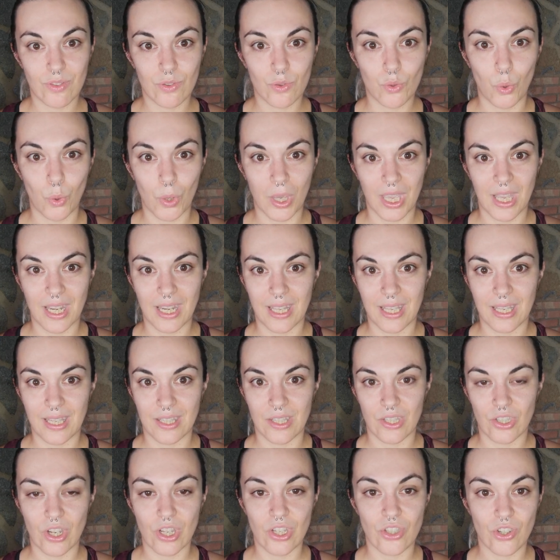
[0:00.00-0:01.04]
talking
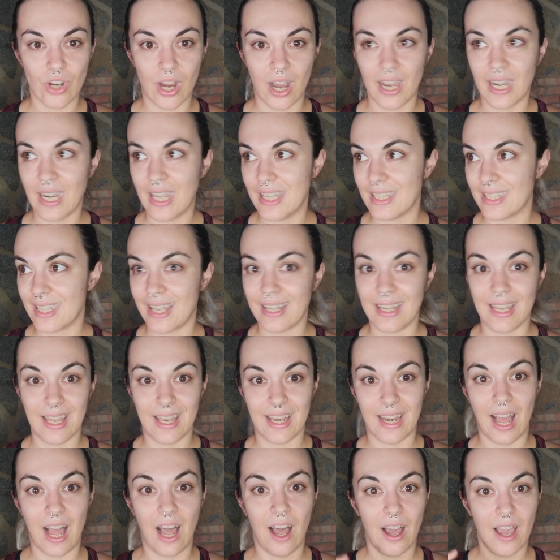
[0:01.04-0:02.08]
in Chinese, and
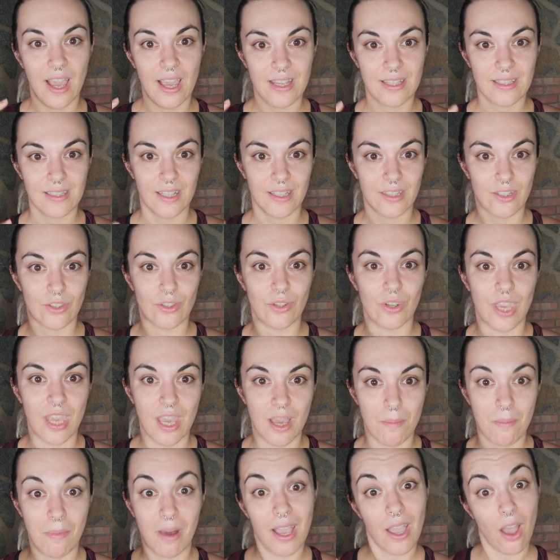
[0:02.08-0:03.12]
then I started to
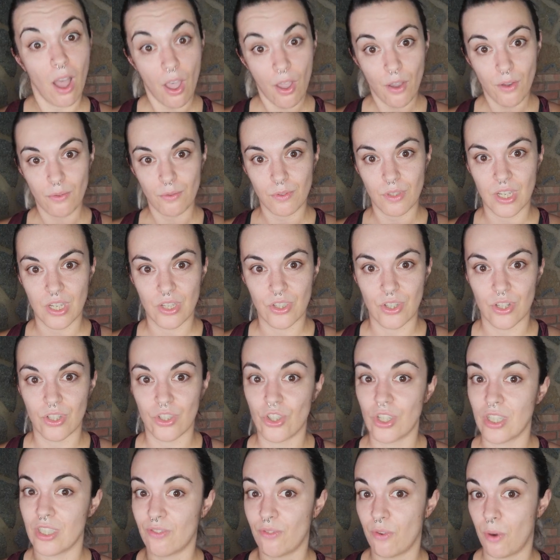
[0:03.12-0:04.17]
hear my own teacher,
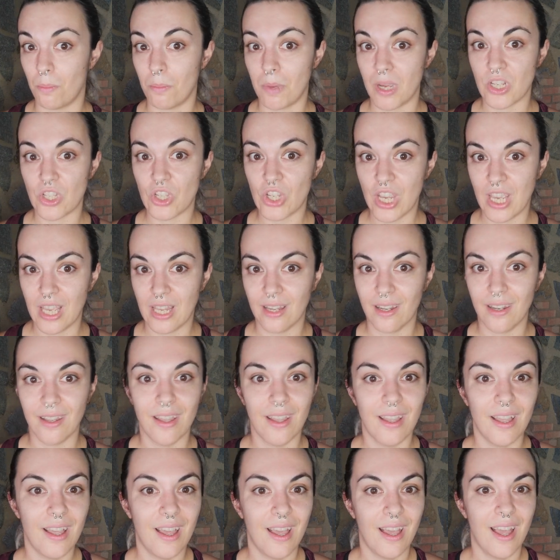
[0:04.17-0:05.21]
she's from Beijing,
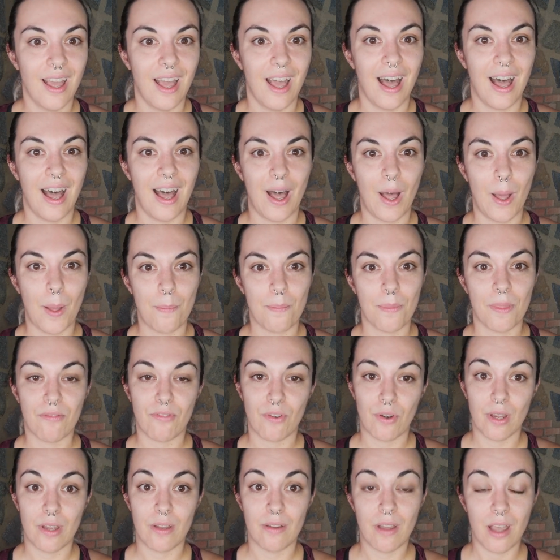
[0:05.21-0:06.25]

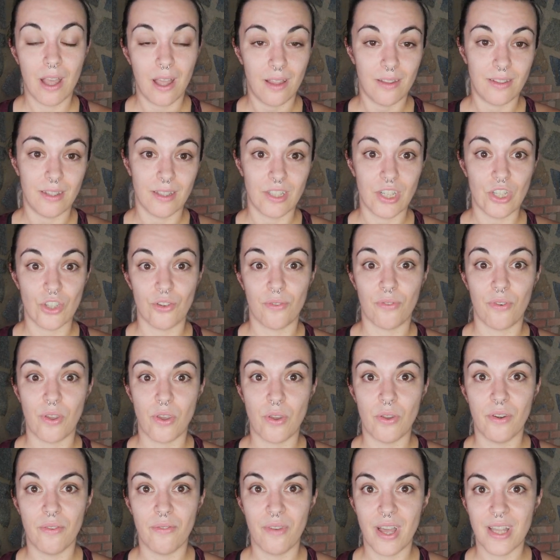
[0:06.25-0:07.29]
the teacher from
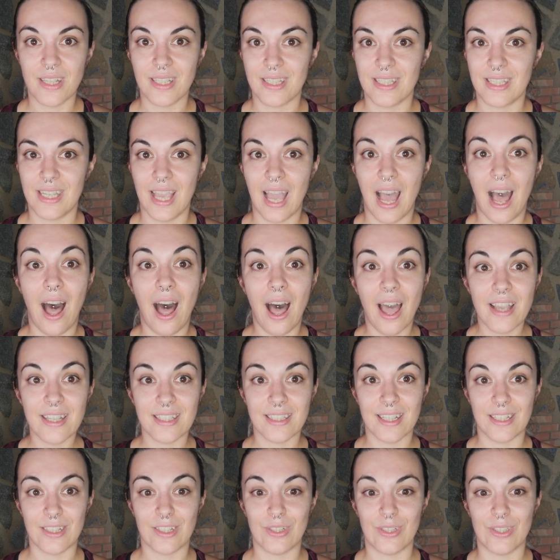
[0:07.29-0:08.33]
university, I
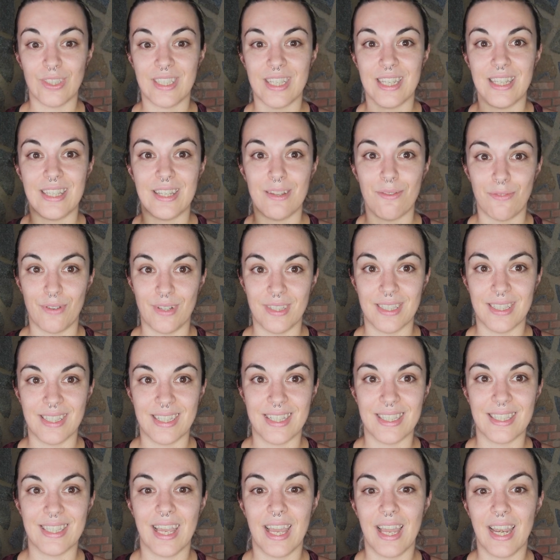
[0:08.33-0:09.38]
started to see
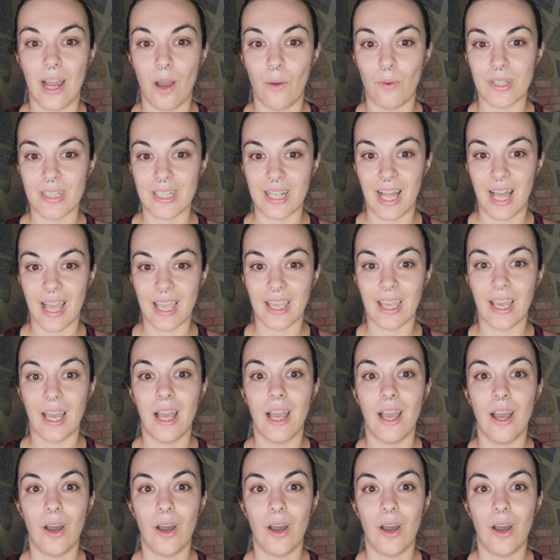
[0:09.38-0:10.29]
differences. And I was like,